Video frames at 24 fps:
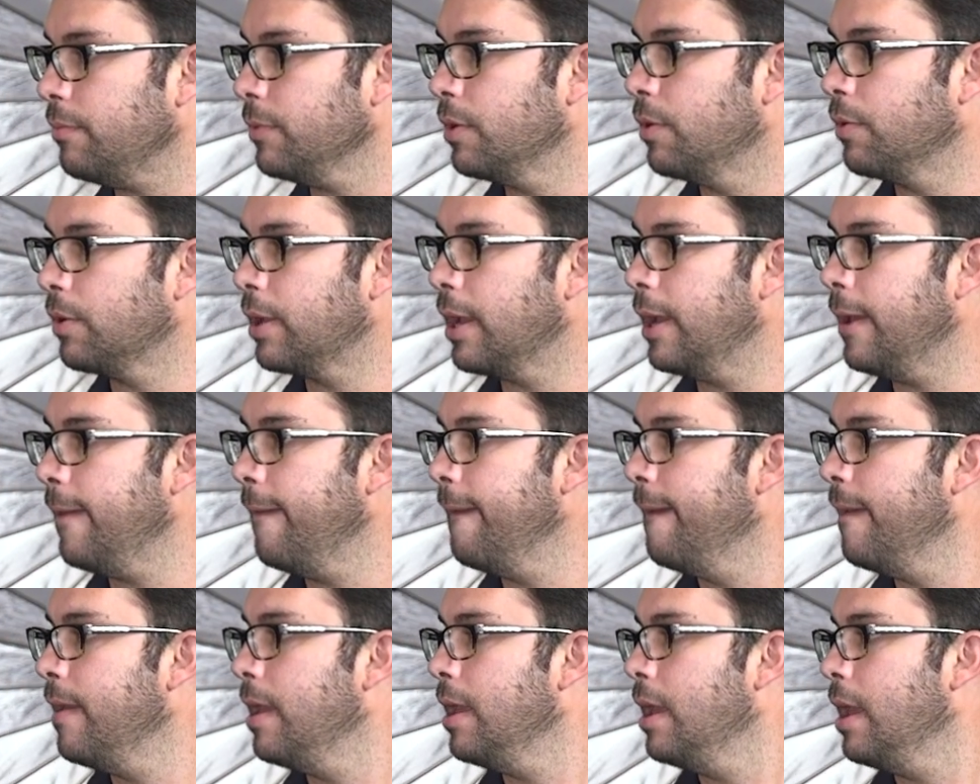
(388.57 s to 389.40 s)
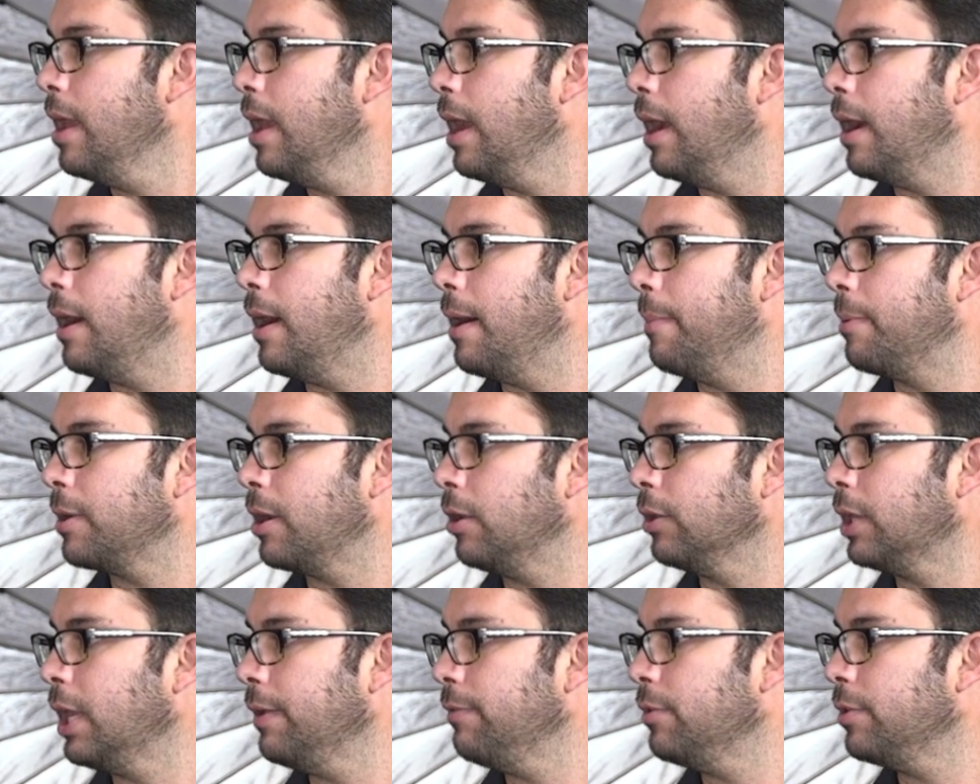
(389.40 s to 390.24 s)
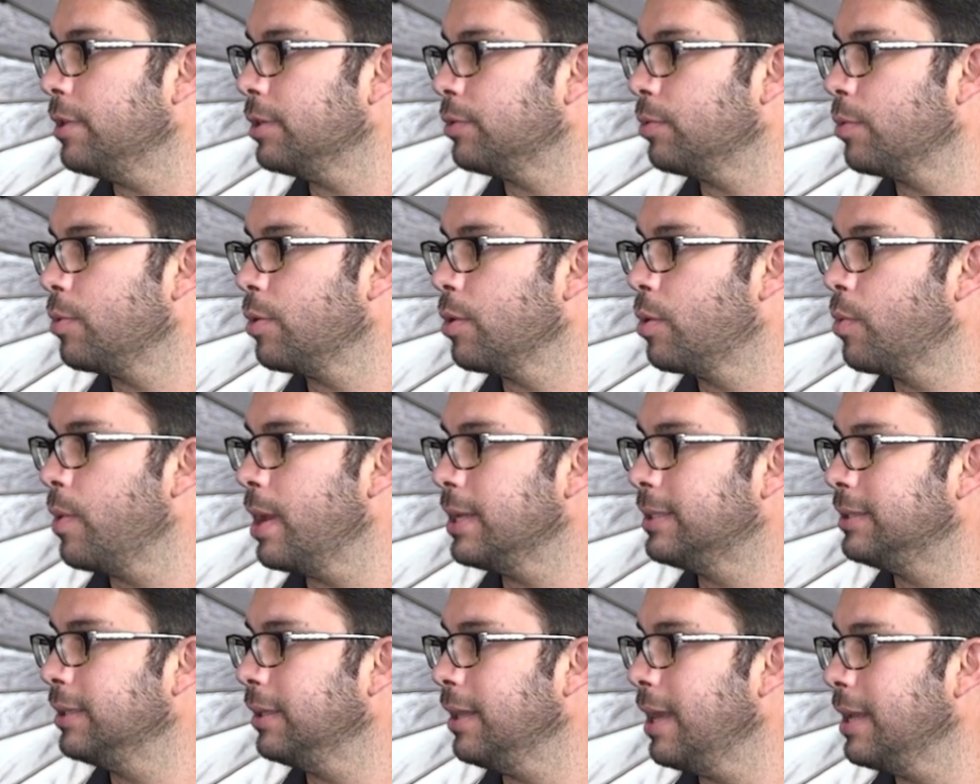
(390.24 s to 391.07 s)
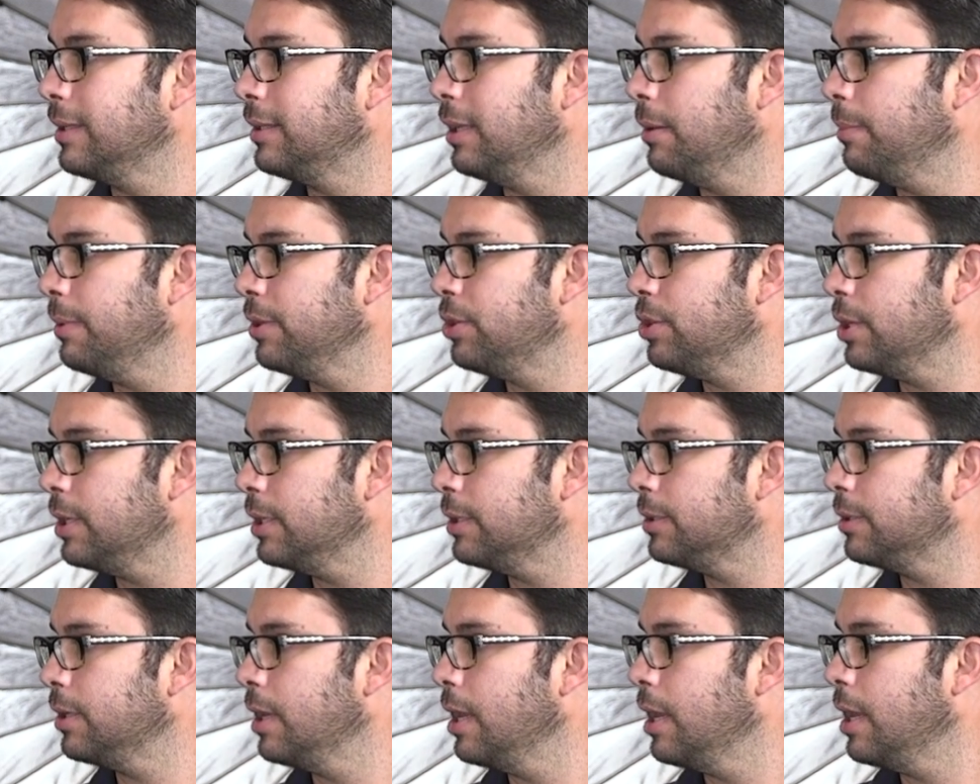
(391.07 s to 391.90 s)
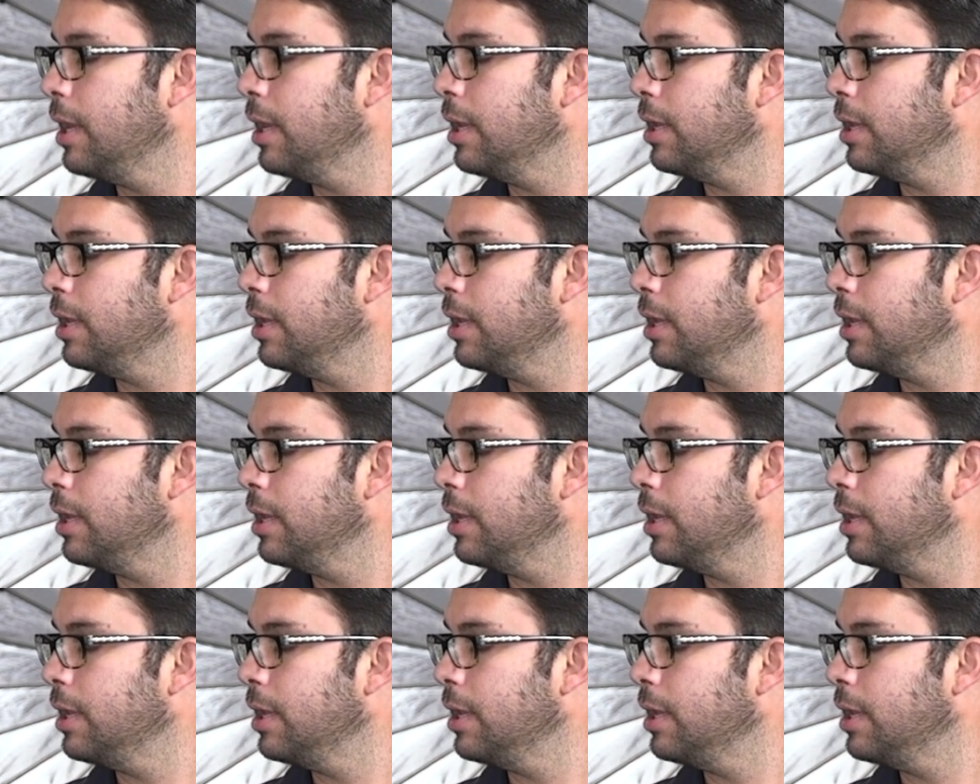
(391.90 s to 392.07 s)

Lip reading: Okay, but I'll give you this one real quick. Select images.